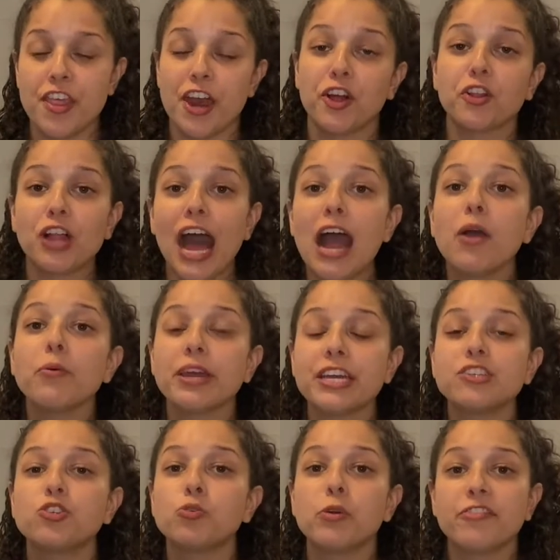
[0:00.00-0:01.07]
that allow
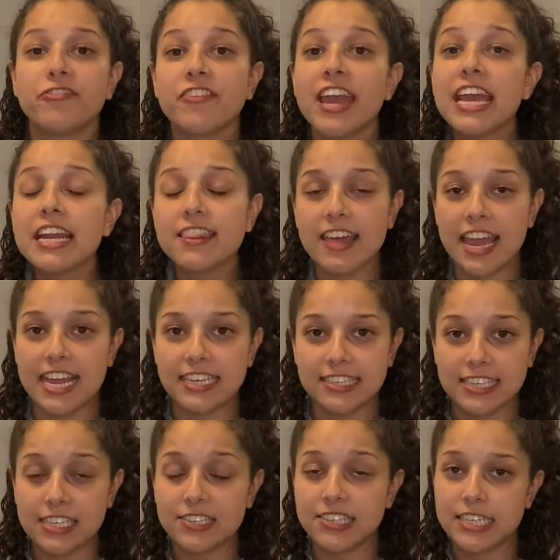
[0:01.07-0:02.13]
it to evade the
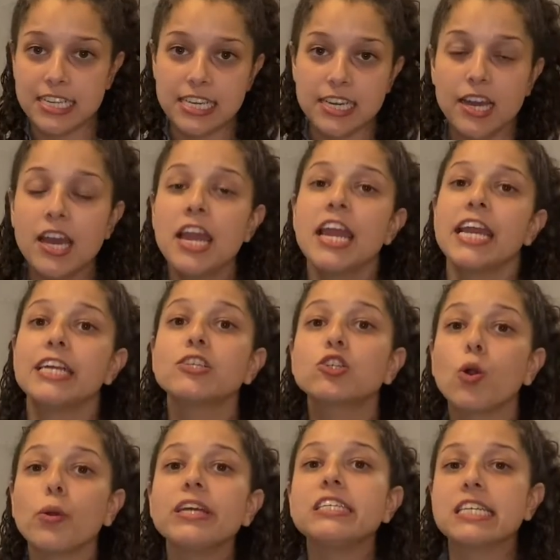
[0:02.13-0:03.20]
AZT is
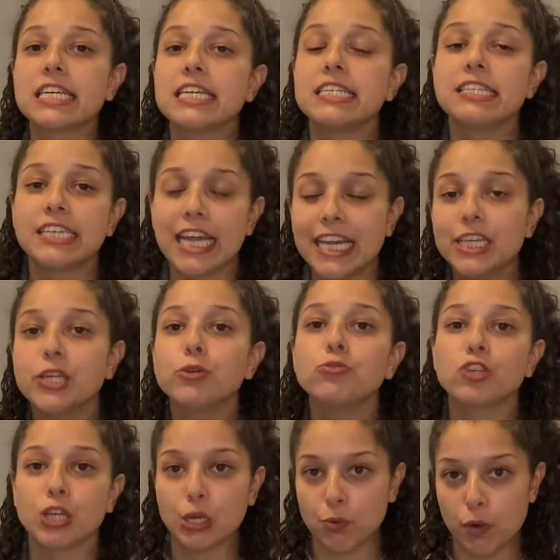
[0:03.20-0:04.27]
going to continue
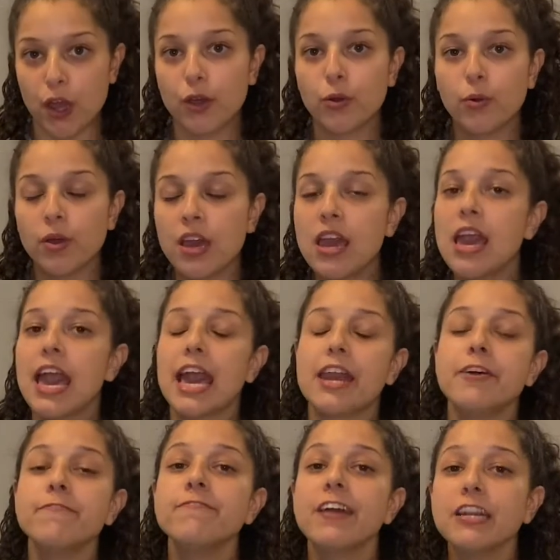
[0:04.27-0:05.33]
to grow. And
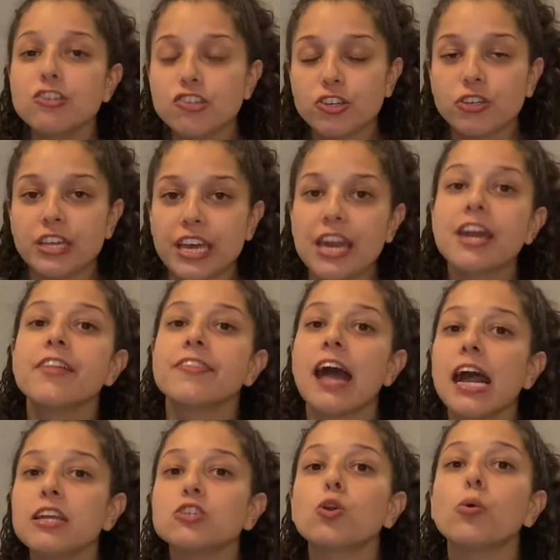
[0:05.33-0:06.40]
eventually,
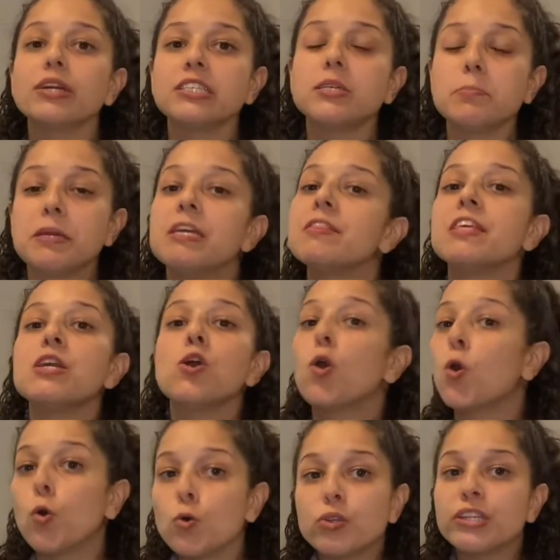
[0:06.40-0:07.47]
that is going to be the
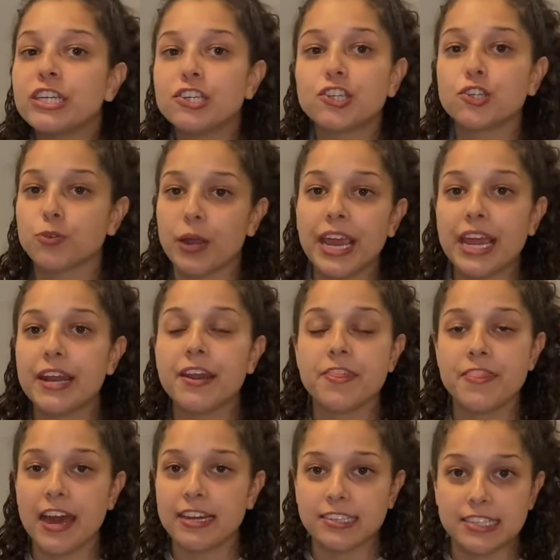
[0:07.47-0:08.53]
only strain
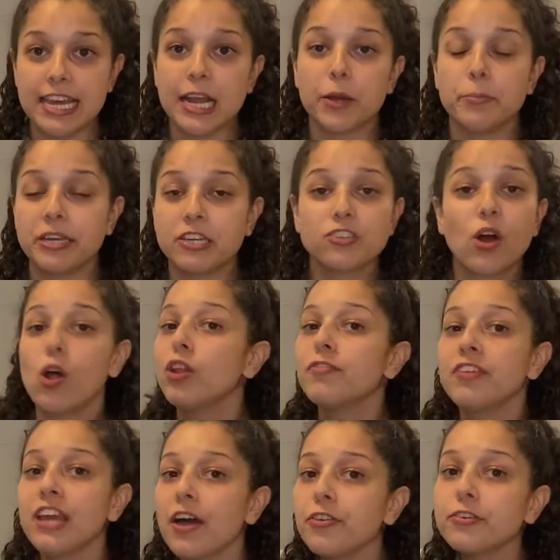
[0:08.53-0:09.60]
that is there because all of
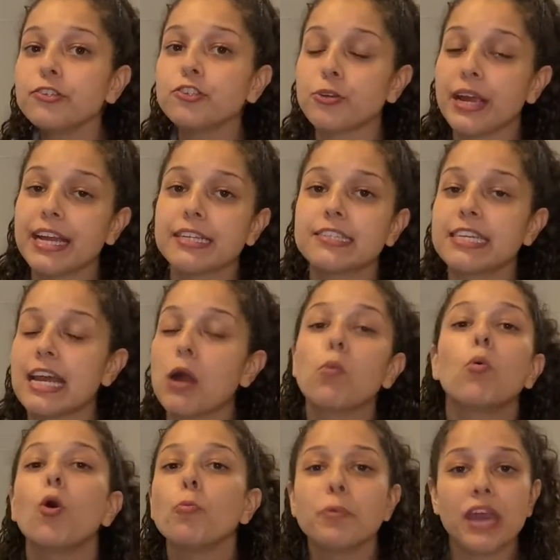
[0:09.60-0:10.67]
the other strains now
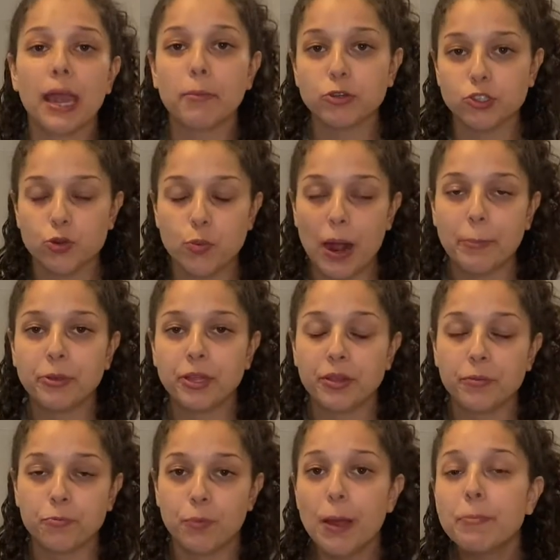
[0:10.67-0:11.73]
won't be able to repu-
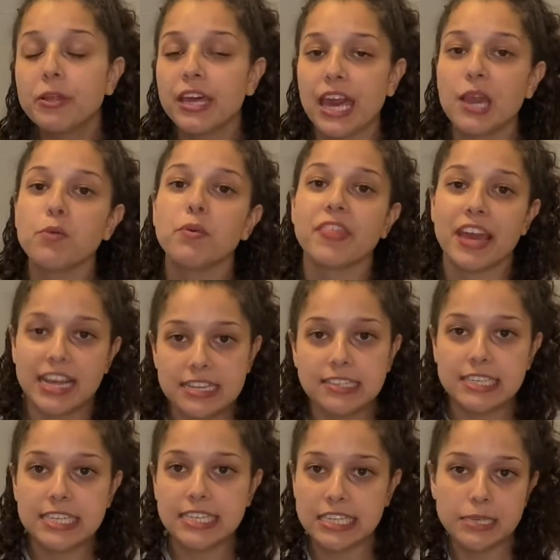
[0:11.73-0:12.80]
replicate with
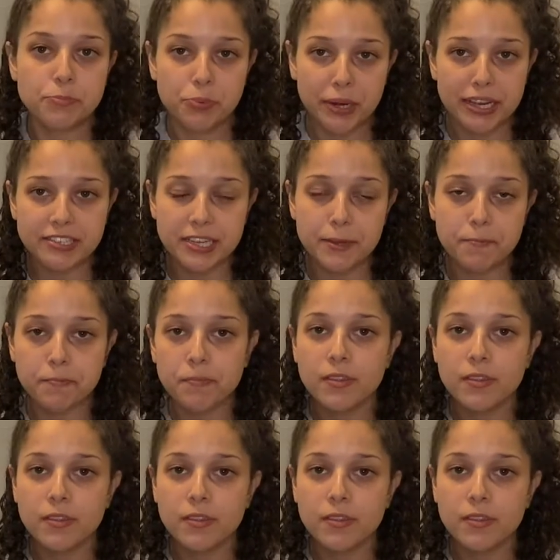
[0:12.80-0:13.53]
AZT present.